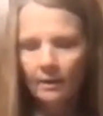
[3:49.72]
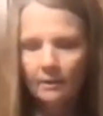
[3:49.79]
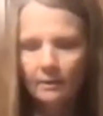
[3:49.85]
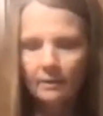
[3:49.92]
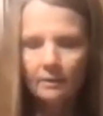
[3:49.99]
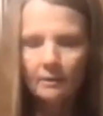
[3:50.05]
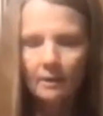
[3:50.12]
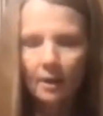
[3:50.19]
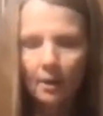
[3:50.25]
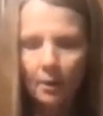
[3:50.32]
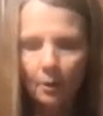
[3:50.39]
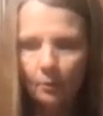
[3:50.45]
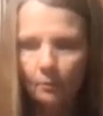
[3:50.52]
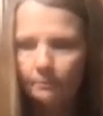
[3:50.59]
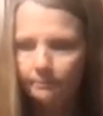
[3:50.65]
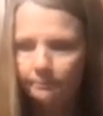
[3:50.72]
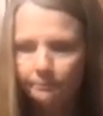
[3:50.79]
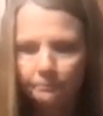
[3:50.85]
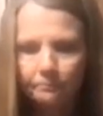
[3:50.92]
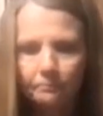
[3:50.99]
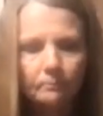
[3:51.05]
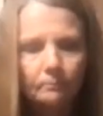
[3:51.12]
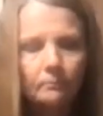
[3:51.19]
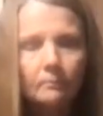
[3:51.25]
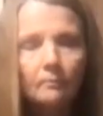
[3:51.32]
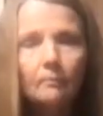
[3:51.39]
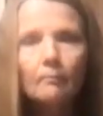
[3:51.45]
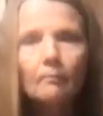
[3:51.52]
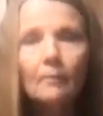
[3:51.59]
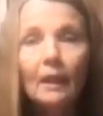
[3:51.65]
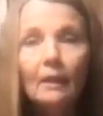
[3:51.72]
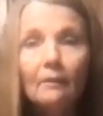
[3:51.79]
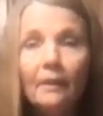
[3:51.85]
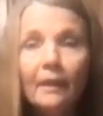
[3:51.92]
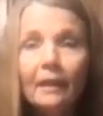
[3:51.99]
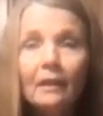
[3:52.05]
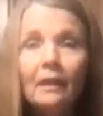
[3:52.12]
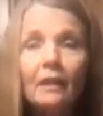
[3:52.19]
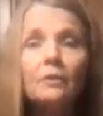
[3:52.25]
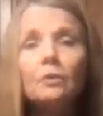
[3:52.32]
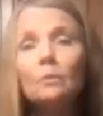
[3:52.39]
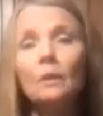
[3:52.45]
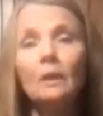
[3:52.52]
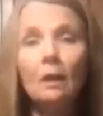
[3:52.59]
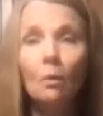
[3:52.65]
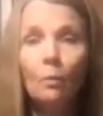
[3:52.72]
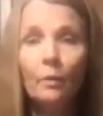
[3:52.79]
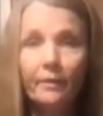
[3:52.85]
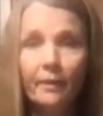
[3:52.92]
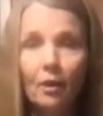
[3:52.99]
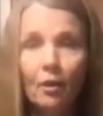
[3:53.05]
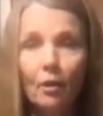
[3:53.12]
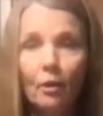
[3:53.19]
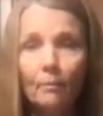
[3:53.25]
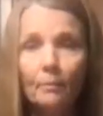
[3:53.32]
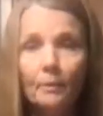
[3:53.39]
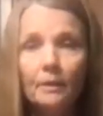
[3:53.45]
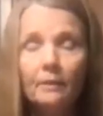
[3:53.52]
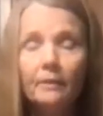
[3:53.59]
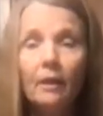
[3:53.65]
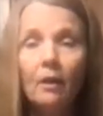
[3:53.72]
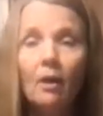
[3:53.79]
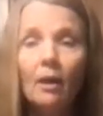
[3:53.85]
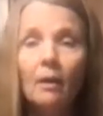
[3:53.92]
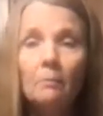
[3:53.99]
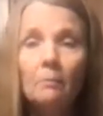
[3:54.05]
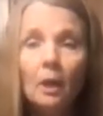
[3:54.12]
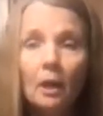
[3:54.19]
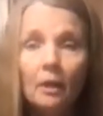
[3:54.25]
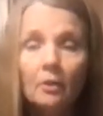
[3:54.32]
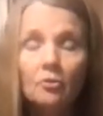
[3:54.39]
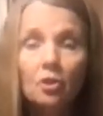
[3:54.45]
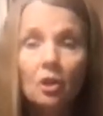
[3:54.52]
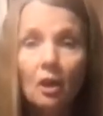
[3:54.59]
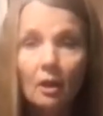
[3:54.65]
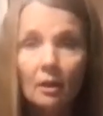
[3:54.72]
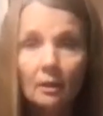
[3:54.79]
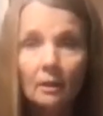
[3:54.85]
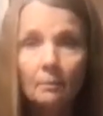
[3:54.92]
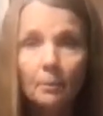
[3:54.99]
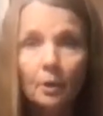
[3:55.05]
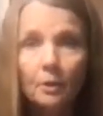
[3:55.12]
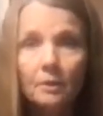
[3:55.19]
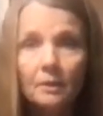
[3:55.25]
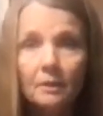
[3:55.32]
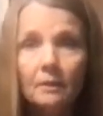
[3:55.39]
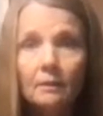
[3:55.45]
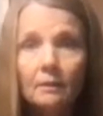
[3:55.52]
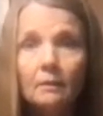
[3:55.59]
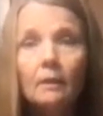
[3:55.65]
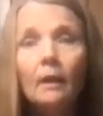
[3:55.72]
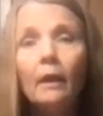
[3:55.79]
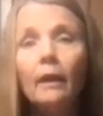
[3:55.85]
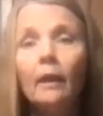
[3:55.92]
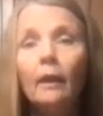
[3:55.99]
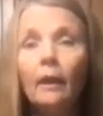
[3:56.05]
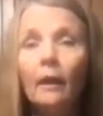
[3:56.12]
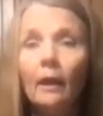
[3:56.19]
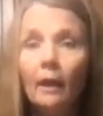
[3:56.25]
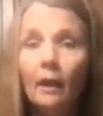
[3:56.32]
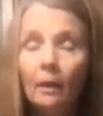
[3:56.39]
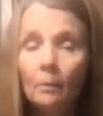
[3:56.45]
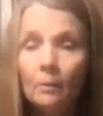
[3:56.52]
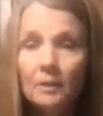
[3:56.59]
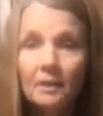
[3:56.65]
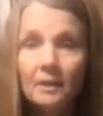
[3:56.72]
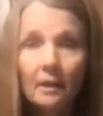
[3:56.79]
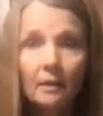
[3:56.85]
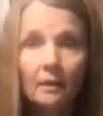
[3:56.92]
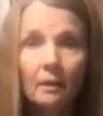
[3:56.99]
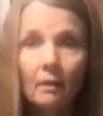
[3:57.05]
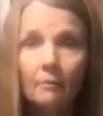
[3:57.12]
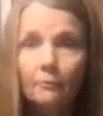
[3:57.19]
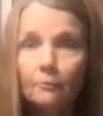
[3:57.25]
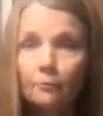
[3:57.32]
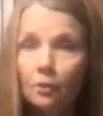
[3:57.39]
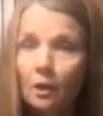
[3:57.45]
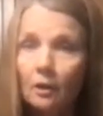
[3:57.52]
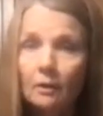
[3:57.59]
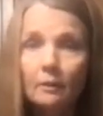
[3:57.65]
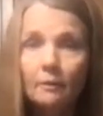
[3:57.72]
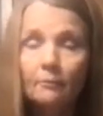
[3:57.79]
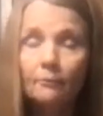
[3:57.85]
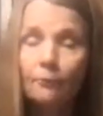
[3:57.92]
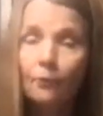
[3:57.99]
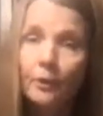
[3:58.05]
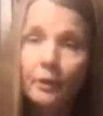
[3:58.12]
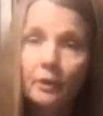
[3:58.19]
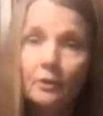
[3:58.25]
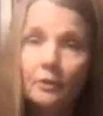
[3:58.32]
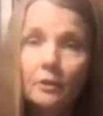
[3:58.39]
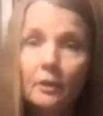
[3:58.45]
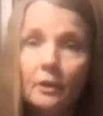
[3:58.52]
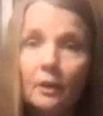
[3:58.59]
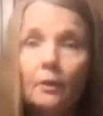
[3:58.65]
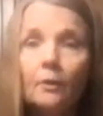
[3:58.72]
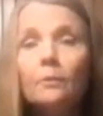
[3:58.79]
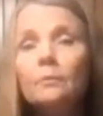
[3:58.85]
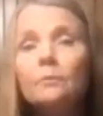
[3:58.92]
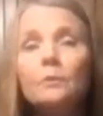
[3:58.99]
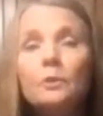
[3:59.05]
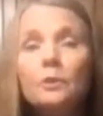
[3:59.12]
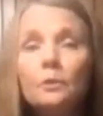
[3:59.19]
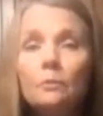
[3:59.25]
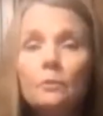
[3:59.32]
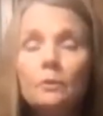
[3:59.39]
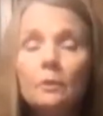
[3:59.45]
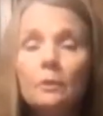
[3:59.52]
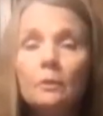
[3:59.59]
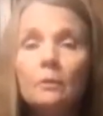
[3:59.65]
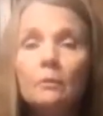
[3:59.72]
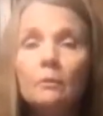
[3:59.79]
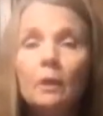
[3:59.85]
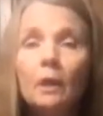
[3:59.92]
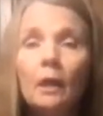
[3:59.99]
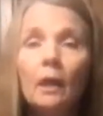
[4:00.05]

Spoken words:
So then I do a lot with carob. Now, I'm not a chocolate person. I was taken off of chocolate 40 years ago due to